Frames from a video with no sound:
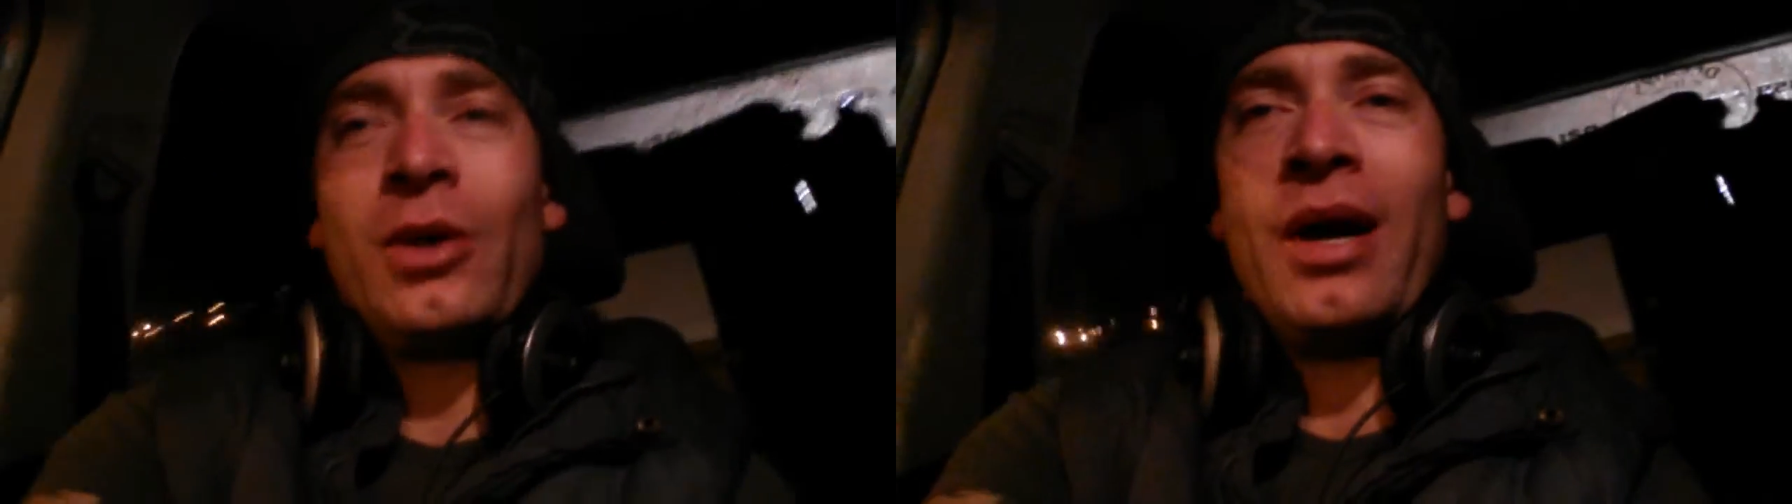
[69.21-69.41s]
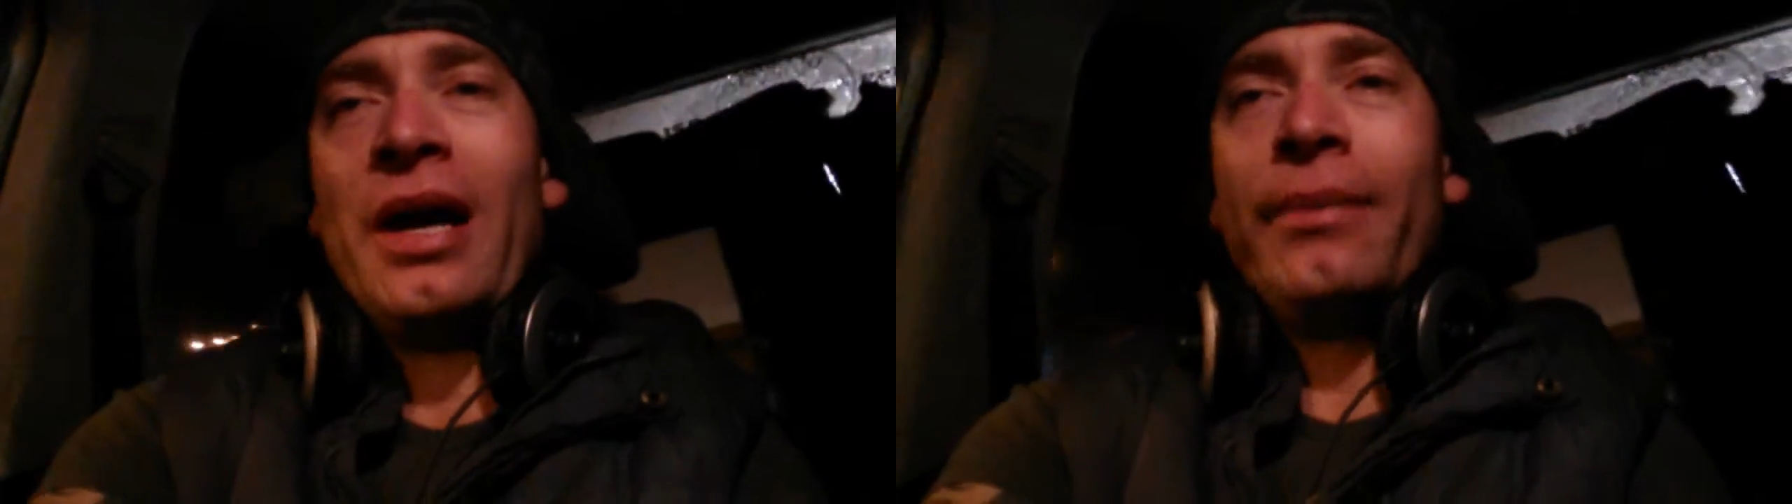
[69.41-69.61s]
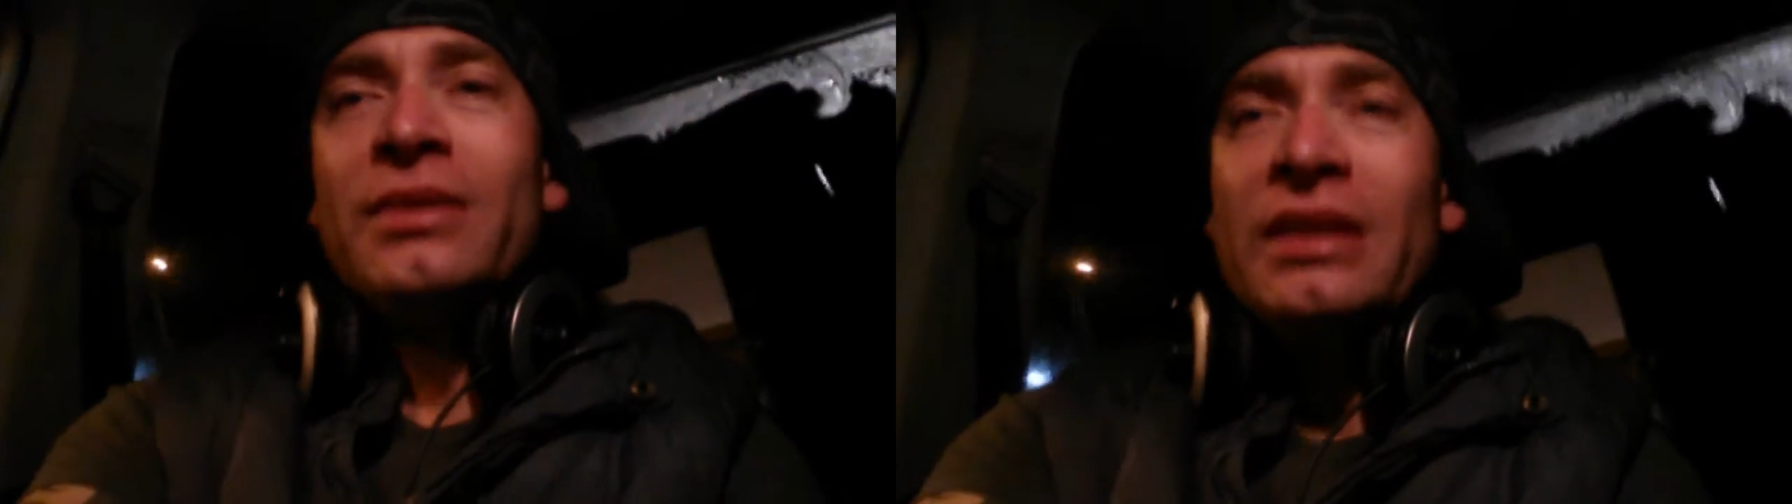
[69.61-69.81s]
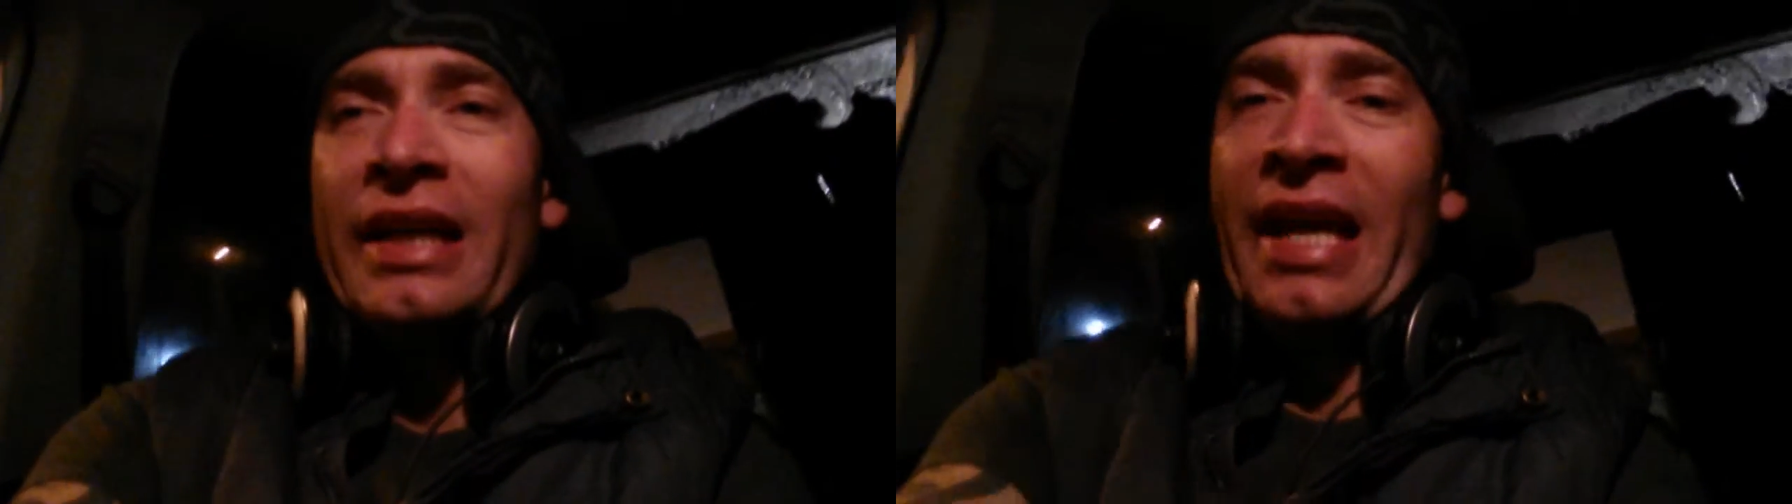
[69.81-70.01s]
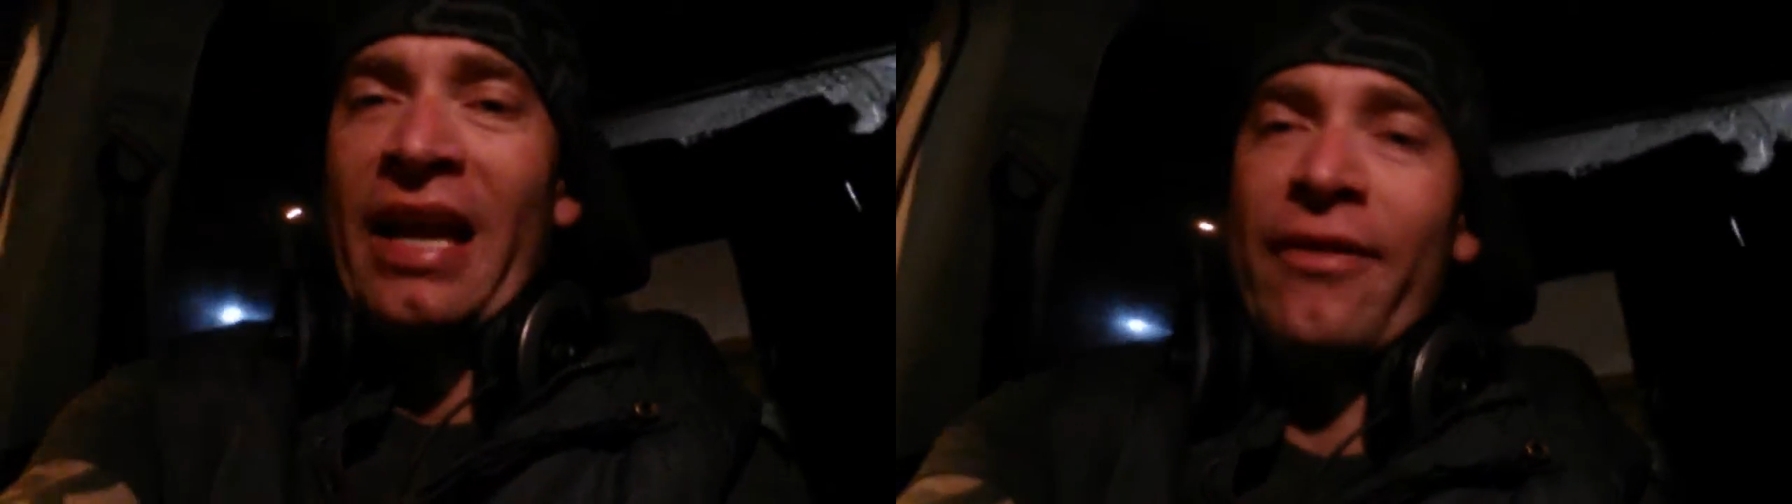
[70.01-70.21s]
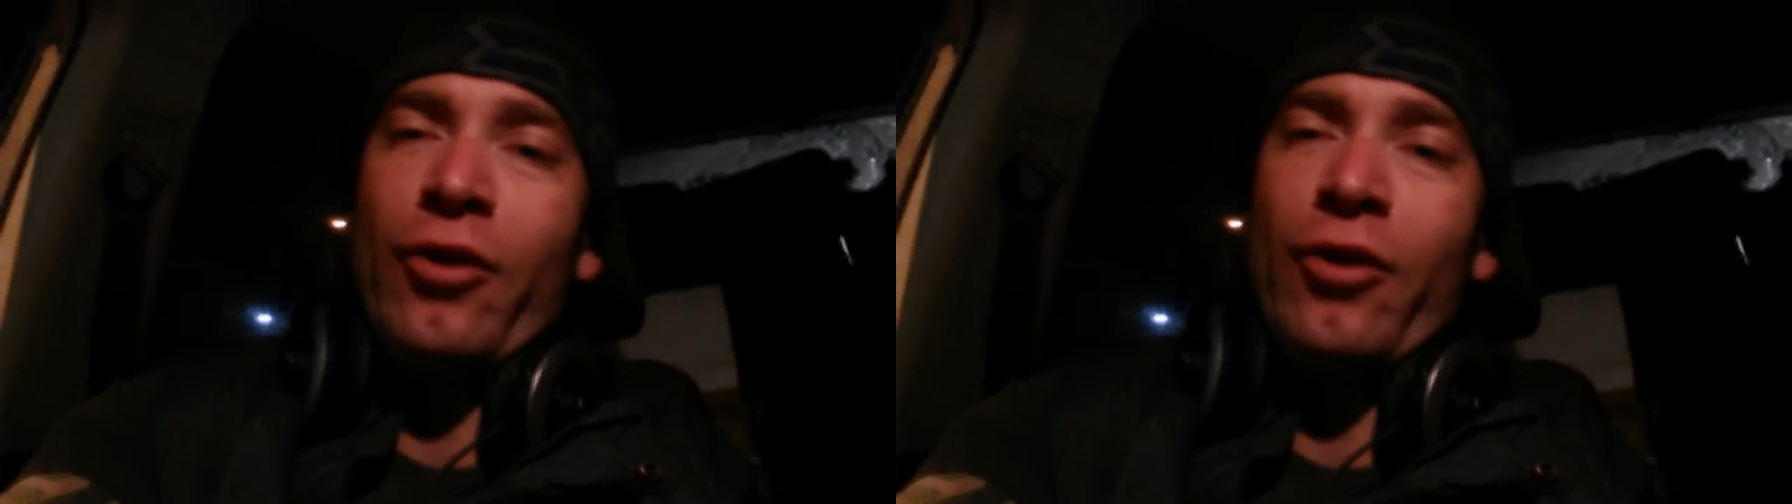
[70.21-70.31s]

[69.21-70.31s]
So uh, again,